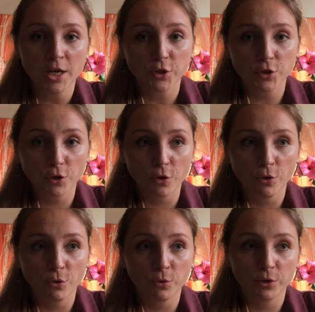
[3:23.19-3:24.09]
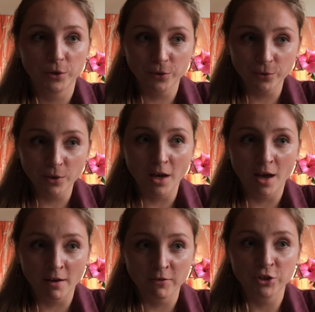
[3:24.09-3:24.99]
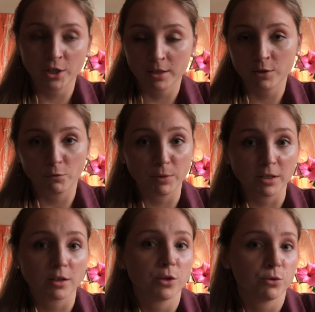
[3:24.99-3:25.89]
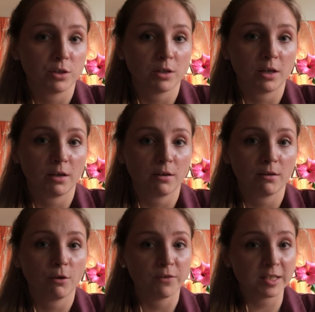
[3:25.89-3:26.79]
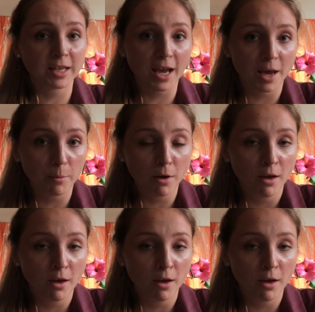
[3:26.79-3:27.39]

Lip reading: So you have a chance of being accused of a scam,